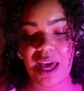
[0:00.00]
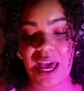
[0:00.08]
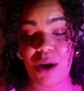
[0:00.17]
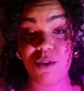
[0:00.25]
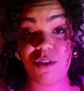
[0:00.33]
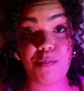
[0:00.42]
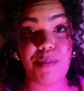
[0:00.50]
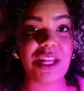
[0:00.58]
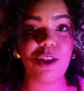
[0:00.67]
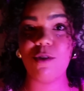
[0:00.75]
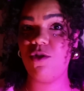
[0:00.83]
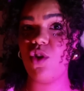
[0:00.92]
I
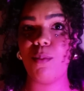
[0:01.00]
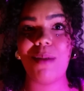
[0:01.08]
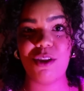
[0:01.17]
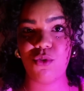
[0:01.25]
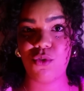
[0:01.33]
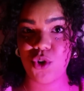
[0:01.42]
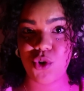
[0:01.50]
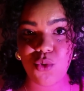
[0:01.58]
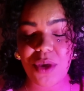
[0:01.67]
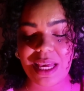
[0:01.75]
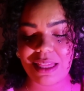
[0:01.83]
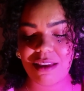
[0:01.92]
respect you so much for
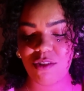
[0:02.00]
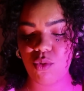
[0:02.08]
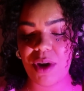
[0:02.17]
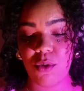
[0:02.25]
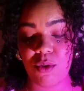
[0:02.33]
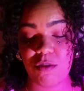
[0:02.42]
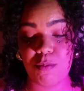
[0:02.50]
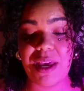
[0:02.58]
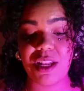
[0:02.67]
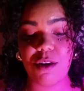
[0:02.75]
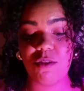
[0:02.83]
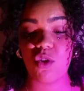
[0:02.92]
doing this, or I
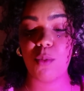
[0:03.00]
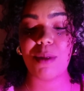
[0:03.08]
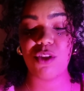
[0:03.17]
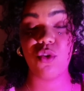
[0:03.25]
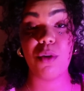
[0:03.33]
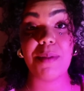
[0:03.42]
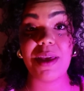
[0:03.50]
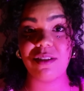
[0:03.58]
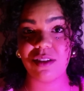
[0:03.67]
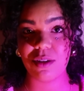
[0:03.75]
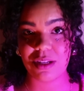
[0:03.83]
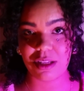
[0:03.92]
respect you so much for being
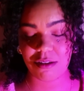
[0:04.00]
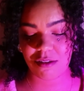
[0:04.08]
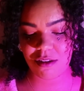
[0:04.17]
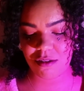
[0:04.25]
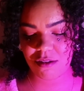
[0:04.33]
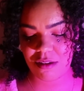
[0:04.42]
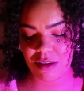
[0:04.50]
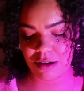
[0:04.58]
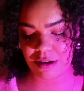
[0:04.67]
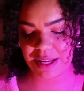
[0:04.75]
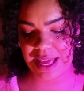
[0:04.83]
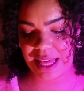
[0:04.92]
so
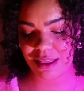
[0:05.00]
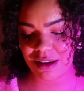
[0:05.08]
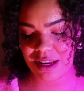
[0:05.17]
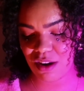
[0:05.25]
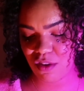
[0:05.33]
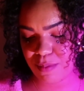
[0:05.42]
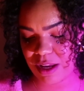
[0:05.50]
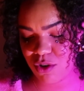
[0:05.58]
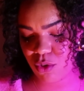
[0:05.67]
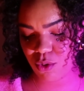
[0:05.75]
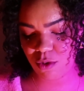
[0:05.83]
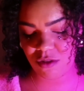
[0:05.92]
consistent, okay? And the 10 of
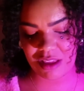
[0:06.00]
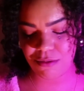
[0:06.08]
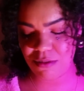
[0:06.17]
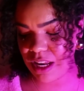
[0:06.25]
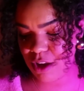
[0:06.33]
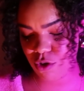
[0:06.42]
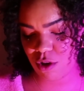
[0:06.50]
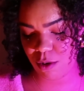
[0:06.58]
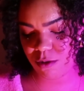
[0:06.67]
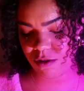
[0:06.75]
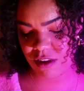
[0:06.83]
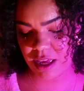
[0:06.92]
Pentacles definitely
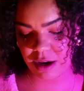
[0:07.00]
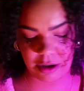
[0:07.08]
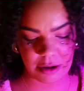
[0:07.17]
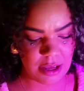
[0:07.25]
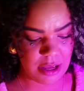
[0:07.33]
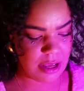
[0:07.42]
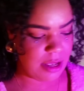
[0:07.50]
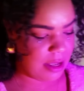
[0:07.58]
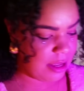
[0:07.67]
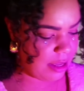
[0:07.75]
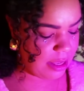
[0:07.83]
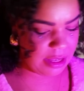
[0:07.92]
shows here.
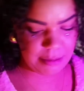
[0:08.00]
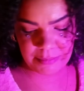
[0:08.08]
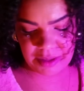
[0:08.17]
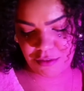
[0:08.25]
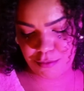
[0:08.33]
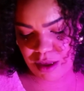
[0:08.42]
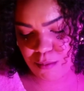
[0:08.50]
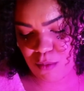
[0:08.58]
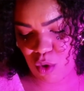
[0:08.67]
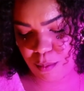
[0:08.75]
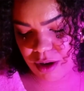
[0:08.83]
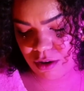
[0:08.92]
Give me a
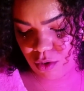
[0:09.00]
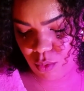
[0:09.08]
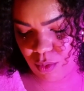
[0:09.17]
moment.